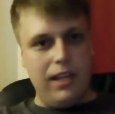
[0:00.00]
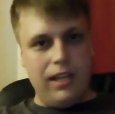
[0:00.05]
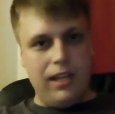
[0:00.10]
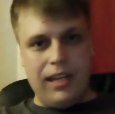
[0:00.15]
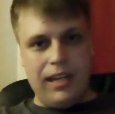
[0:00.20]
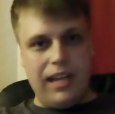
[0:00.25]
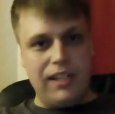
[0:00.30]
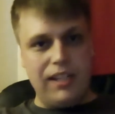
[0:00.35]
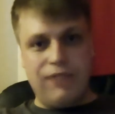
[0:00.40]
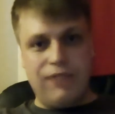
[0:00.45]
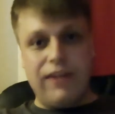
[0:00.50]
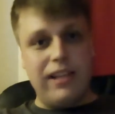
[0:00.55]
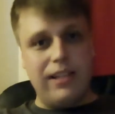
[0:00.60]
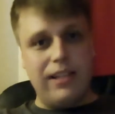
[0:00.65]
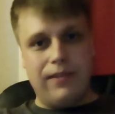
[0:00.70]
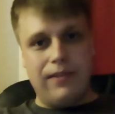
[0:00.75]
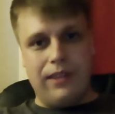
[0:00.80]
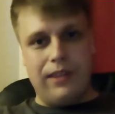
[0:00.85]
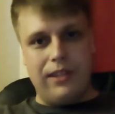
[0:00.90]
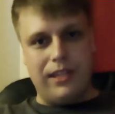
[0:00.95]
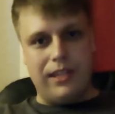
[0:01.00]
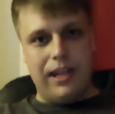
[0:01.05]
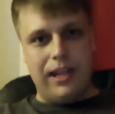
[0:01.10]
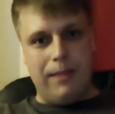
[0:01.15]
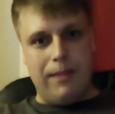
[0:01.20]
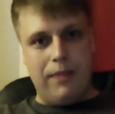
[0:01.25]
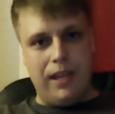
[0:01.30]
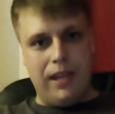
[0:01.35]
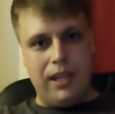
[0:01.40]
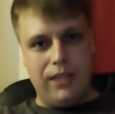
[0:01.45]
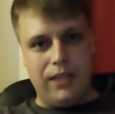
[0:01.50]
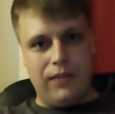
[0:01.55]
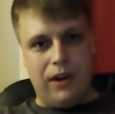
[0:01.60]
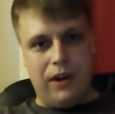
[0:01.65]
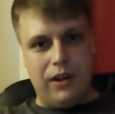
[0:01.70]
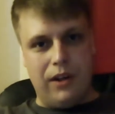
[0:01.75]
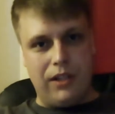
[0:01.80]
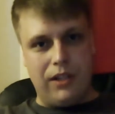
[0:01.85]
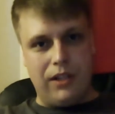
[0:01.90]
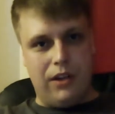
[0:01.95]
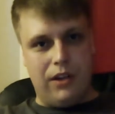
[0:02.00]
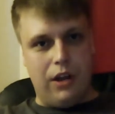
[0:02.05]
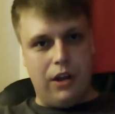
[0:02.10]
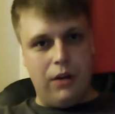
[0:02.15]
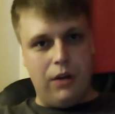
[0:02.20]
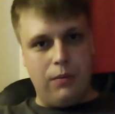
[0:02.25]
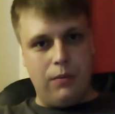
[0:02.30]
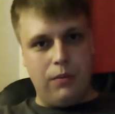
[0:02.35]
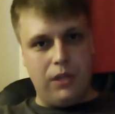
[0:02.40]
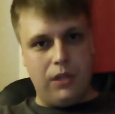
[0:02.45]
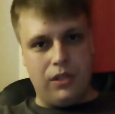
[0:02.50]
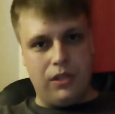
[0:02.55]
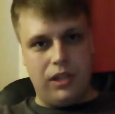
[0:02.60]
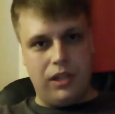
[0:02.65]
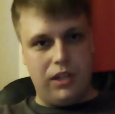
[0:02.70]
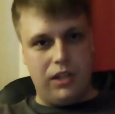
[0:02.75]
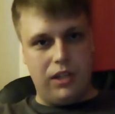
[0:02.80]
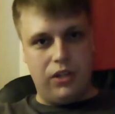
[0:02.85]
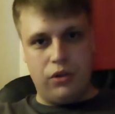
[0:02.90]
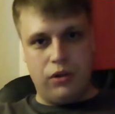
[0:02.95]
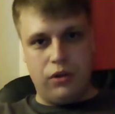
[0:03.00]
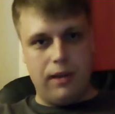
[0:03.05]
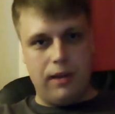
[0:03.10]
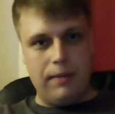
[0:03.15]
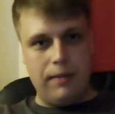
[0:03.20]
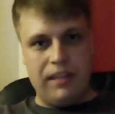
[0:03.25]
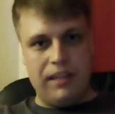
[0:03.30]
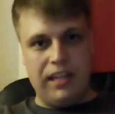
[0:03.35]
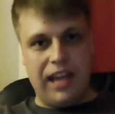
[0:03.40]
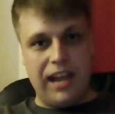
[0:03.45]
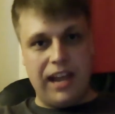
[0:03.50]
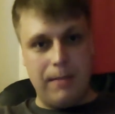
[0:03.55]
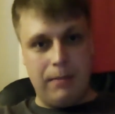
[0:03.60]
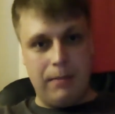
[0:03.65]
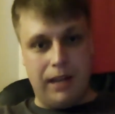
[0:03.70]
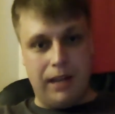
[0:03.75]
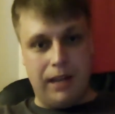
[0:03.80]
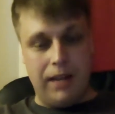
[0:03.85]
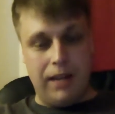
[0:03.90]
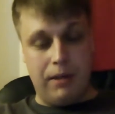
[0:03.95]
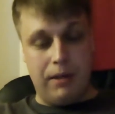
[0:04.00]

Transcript: yeah, it's effectively the same thing as far as I know, just streaming the gameplay.